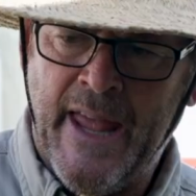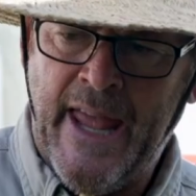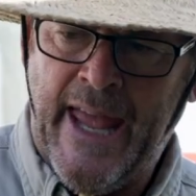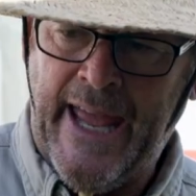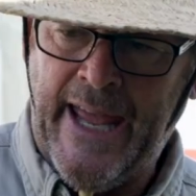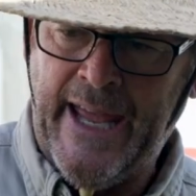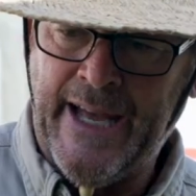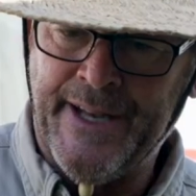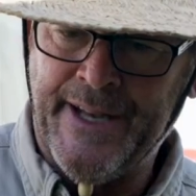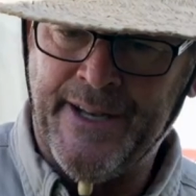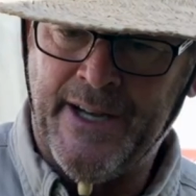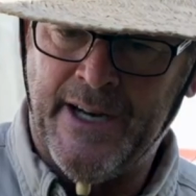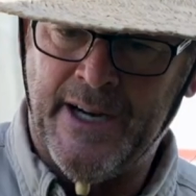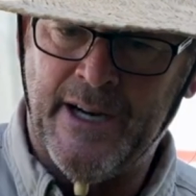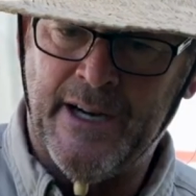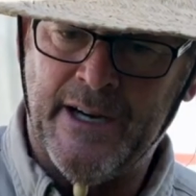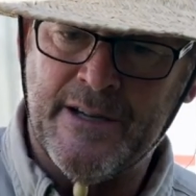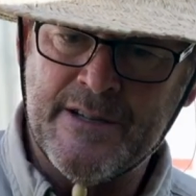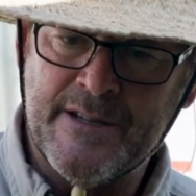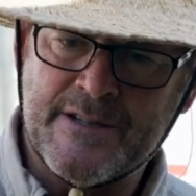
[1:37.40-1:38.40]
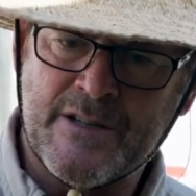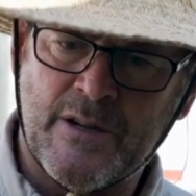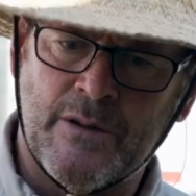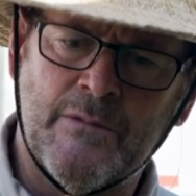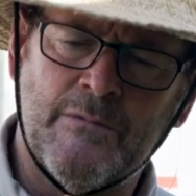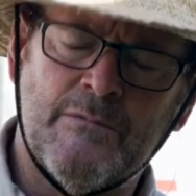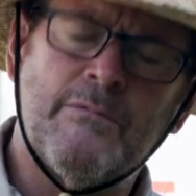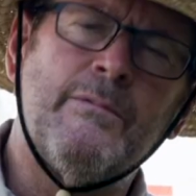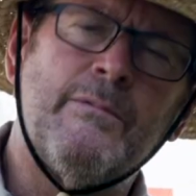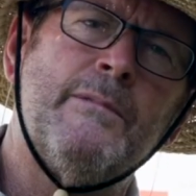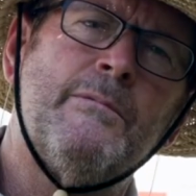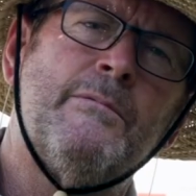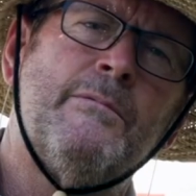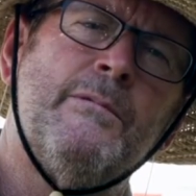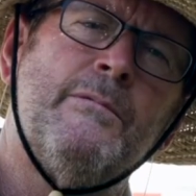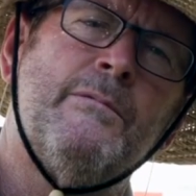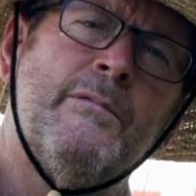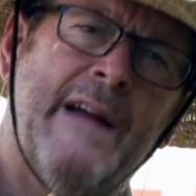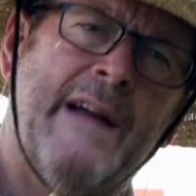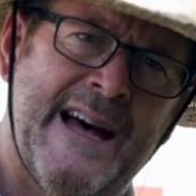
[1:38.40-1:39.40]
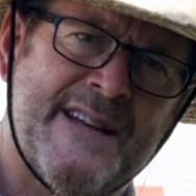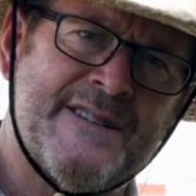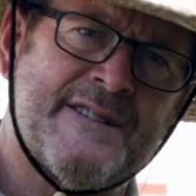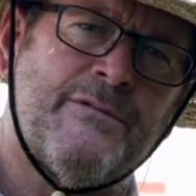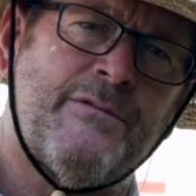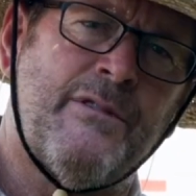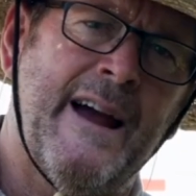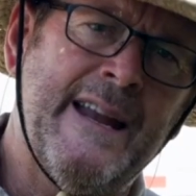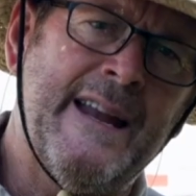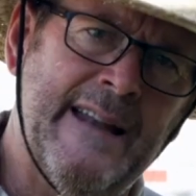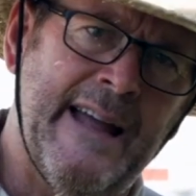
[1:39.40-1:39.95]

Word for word: And uh, so, as of right